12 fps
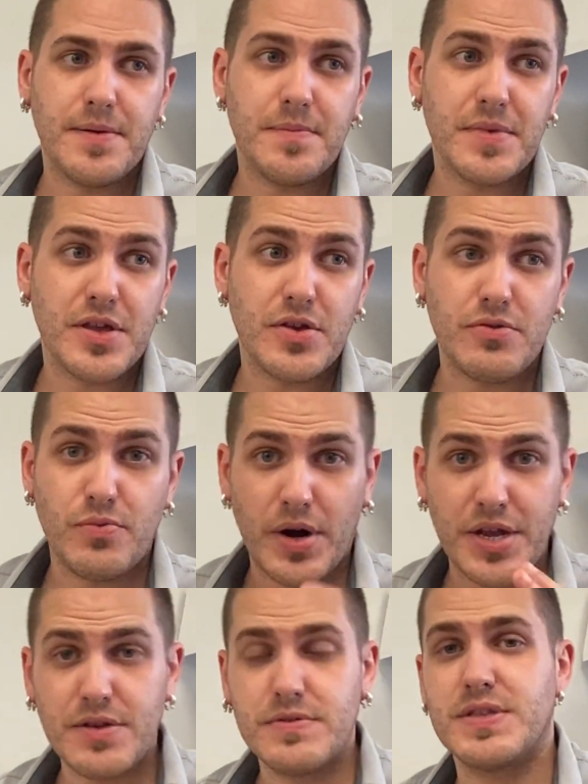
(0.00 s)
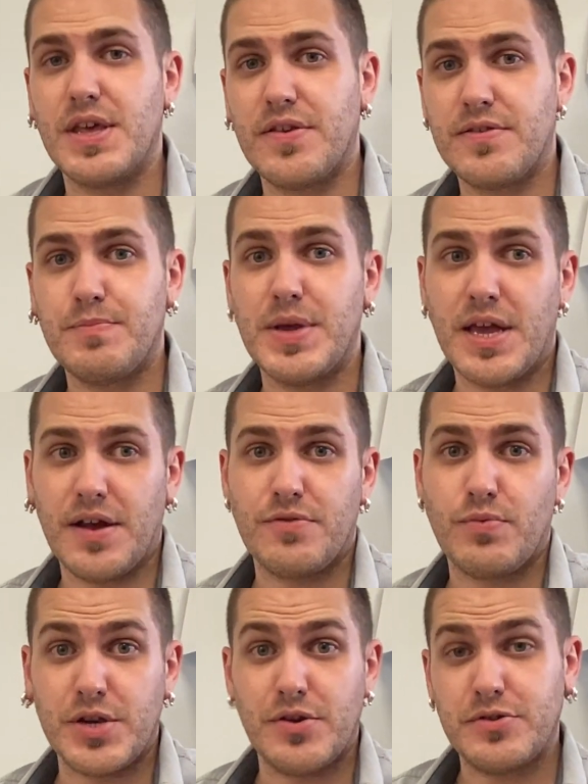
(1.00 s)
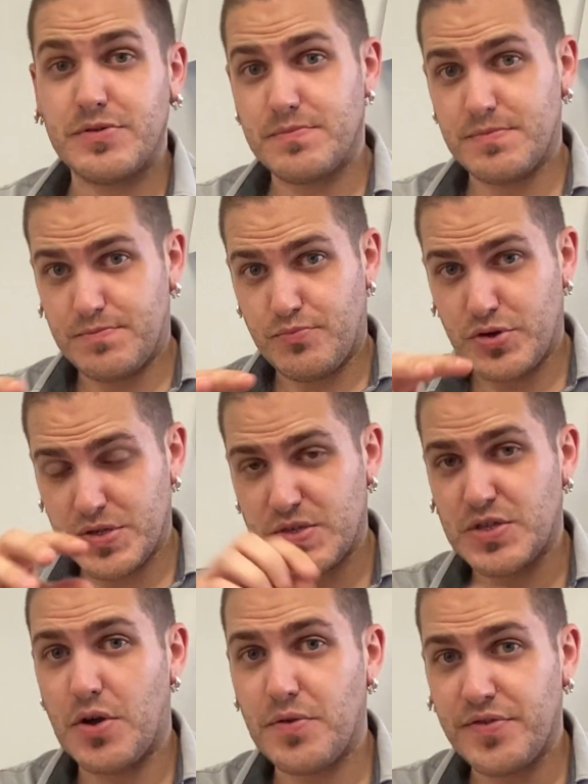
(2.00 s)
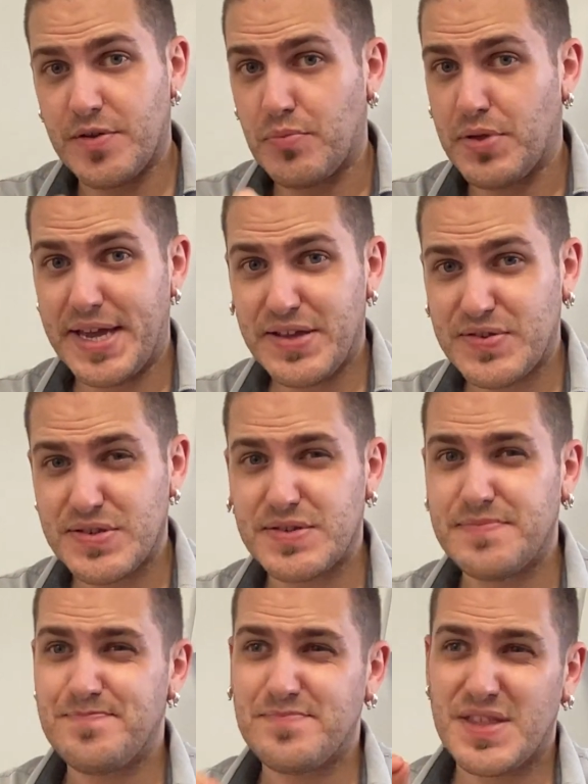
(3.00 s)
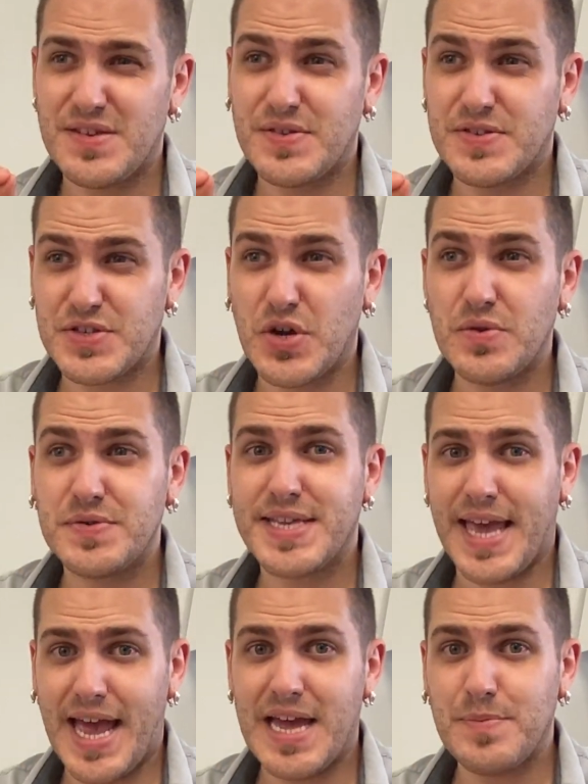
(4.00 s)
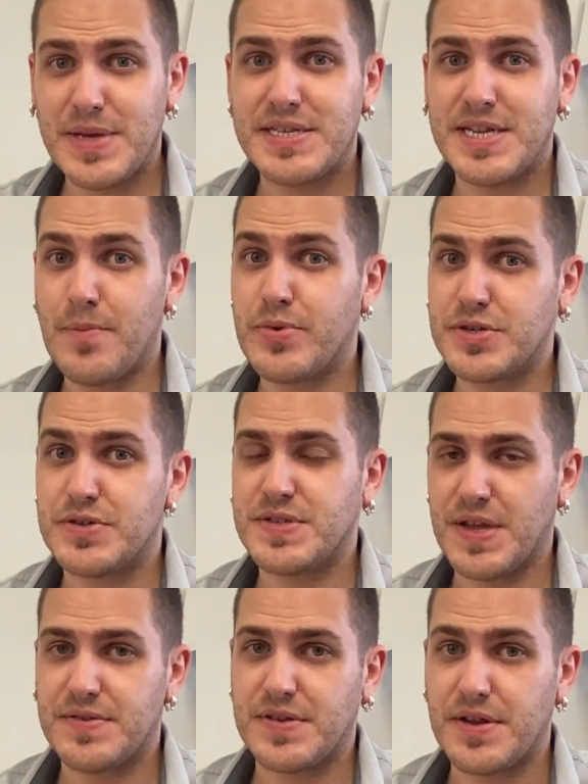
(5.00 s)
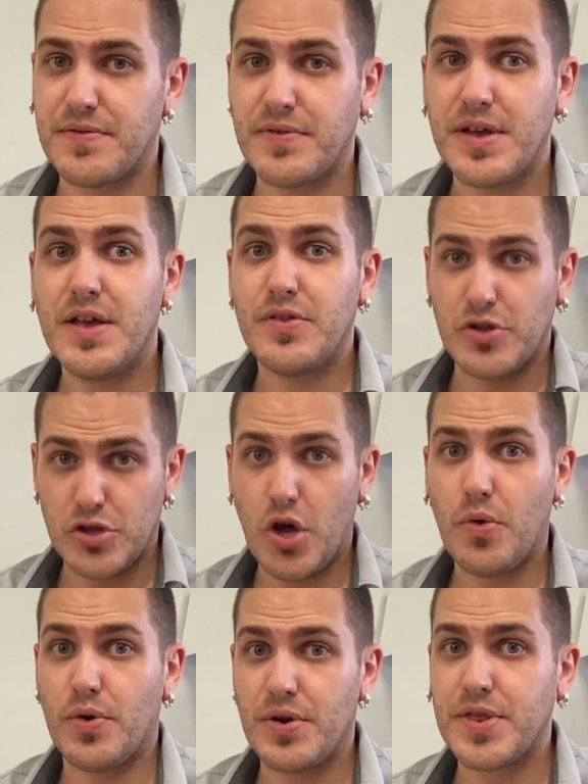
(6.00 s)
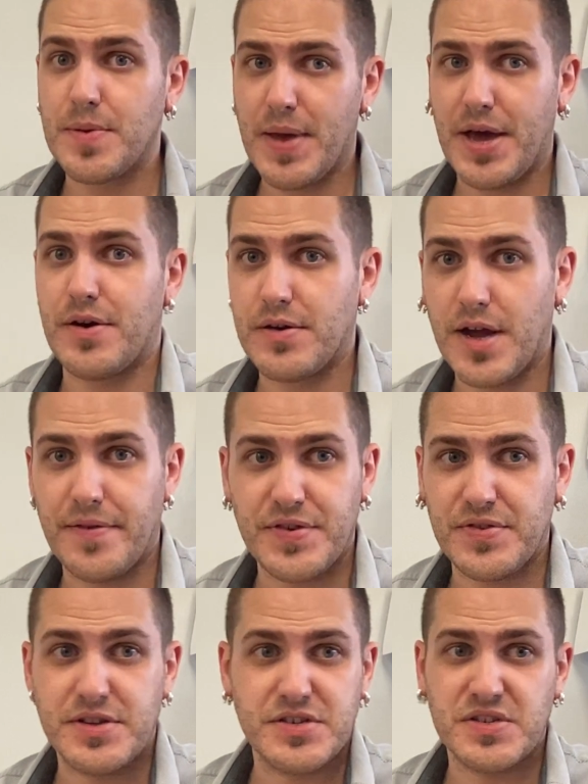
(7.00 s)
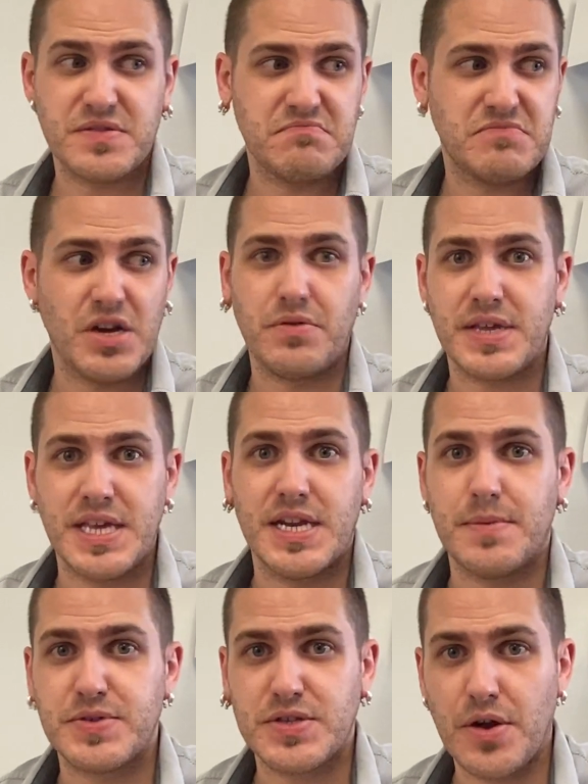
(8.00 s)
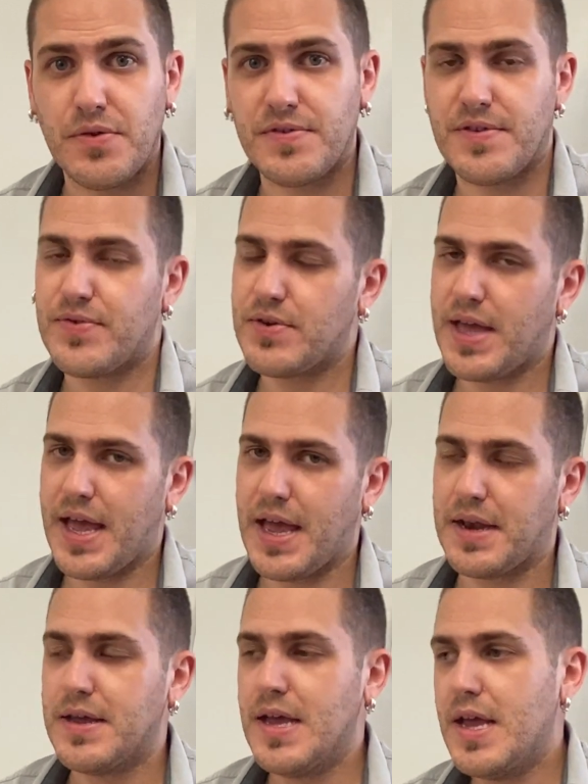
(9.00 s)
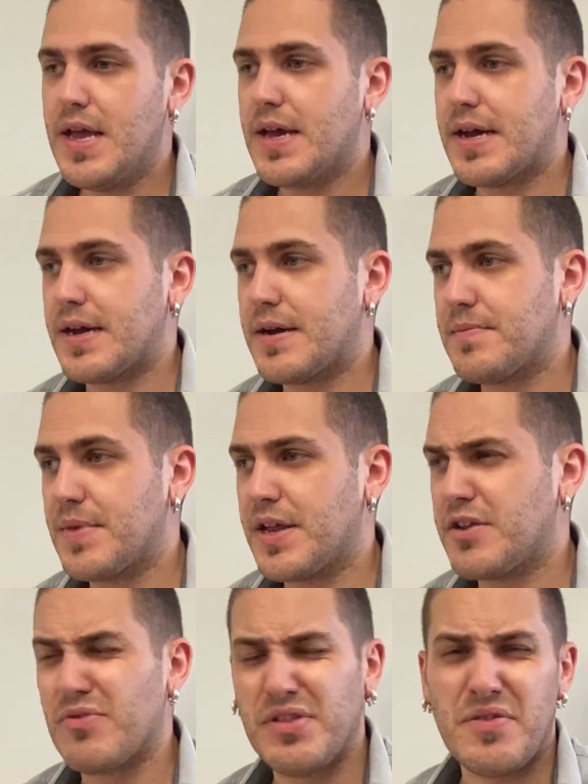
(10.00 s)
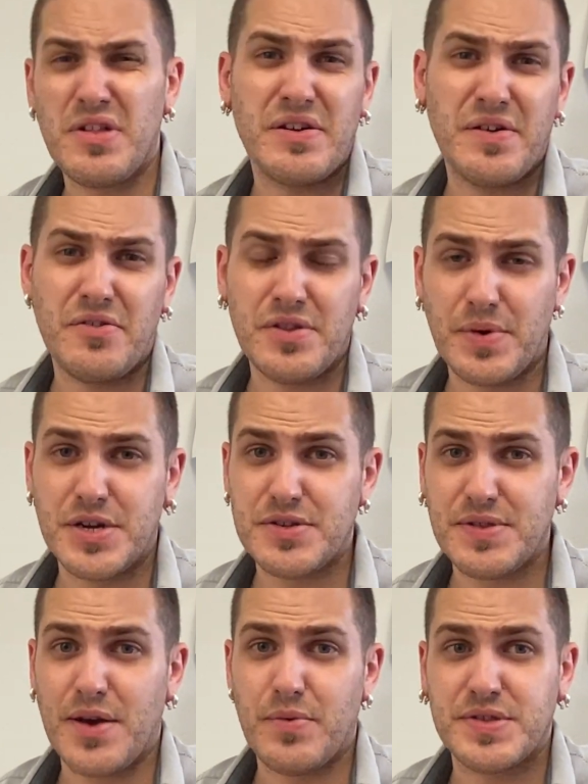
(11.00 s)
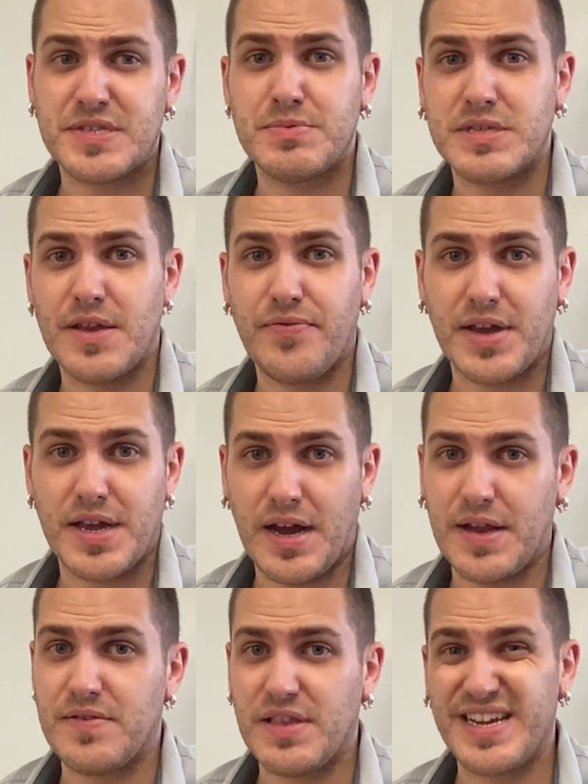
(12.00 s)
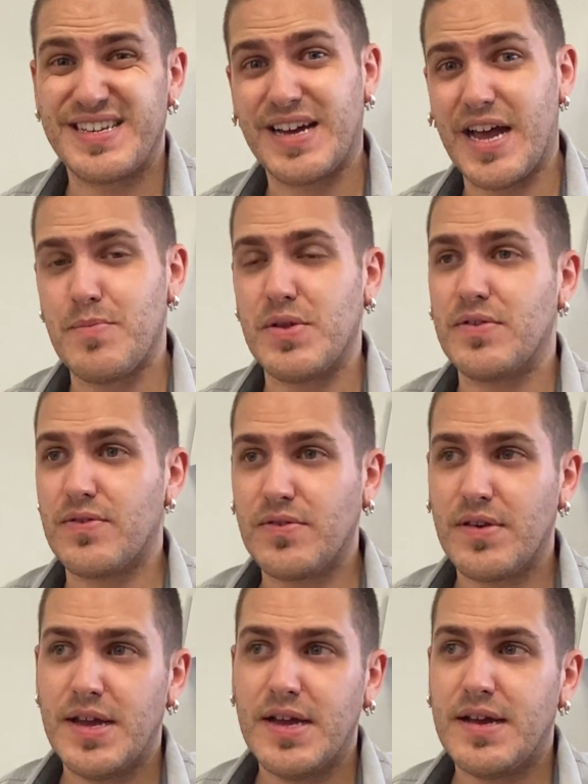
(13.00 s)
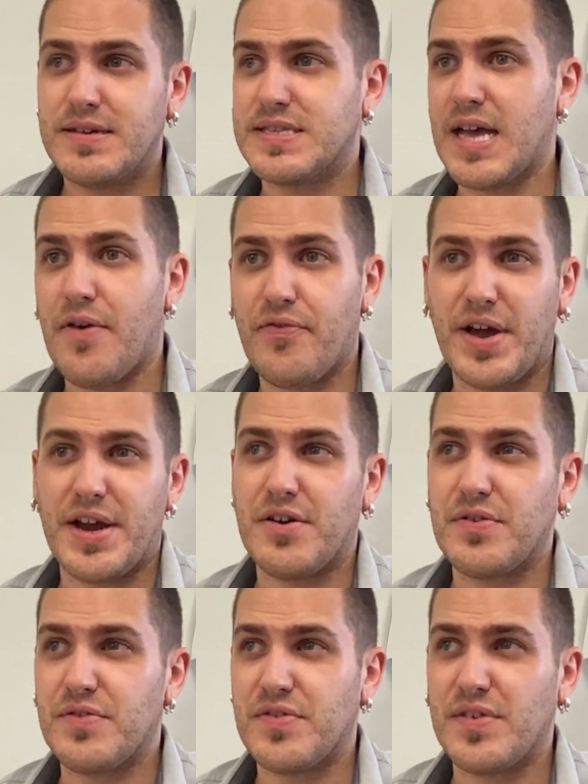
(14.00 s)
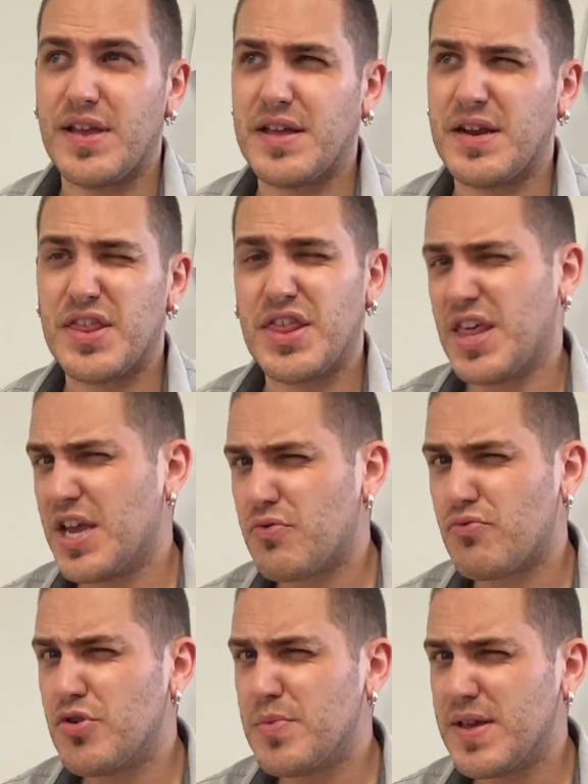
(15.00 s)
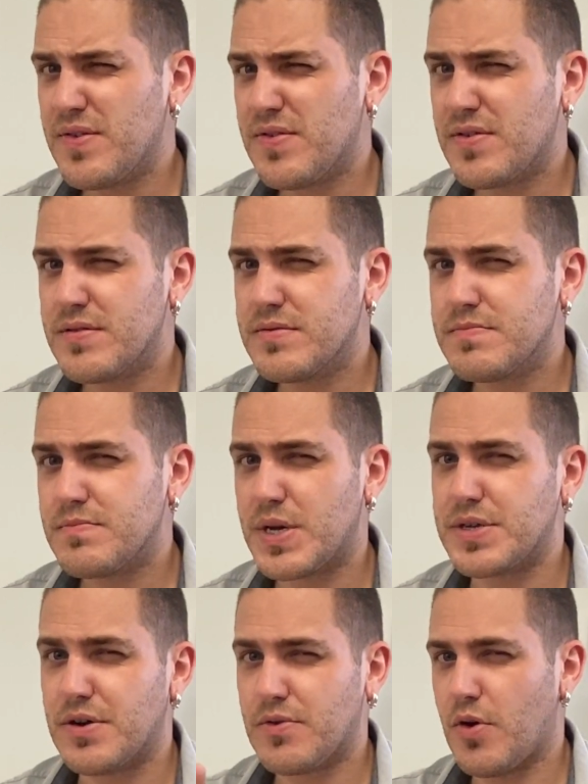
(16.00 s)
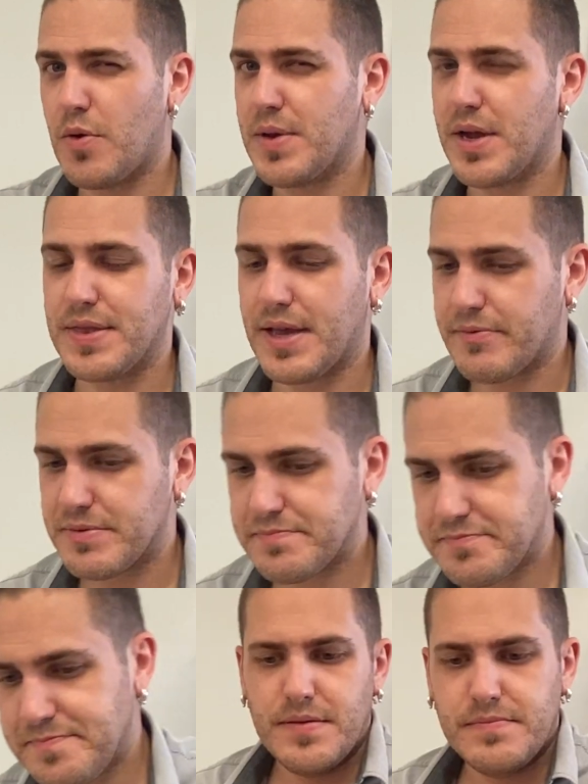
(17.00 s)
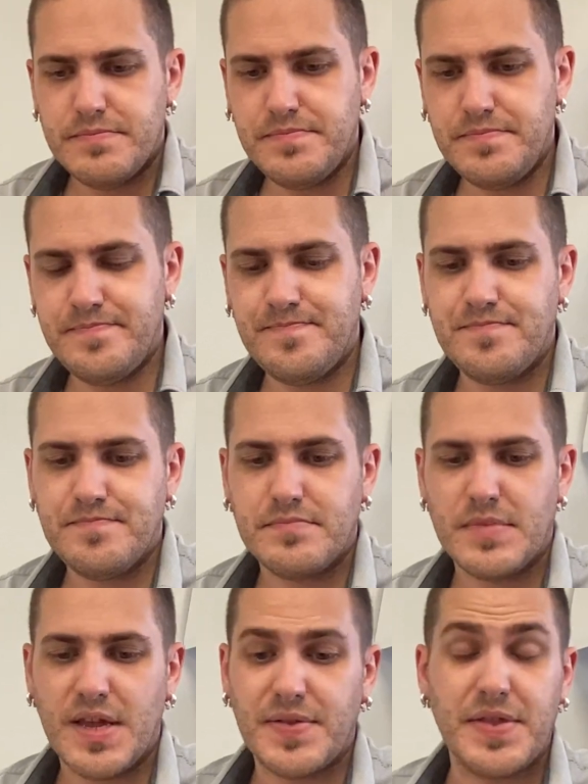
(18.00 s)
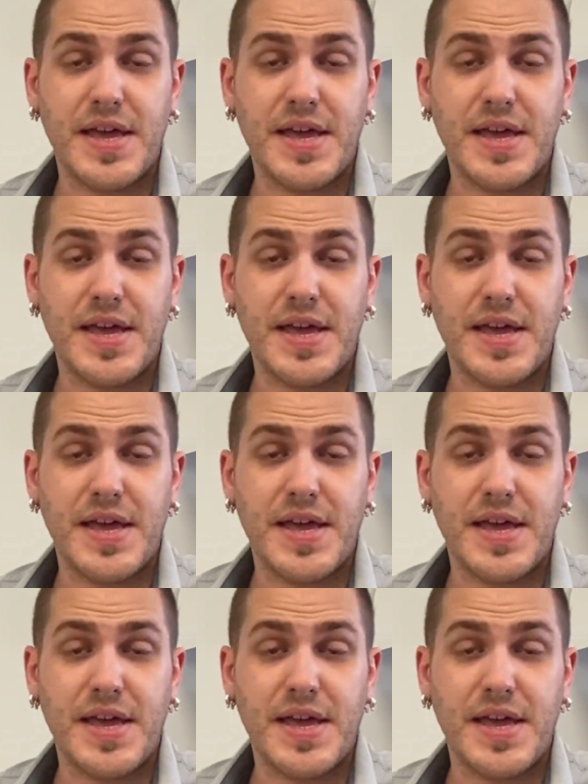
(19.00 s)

You'd want to use this because when you put stones in place, the stones can be temperature sensitive. The lower, the better. Obviously, just don't heat up stones if you can. And you really only want to do that with specific kinds like diamonds, sapphires, and I think rubies, but don't quote me on that one. Then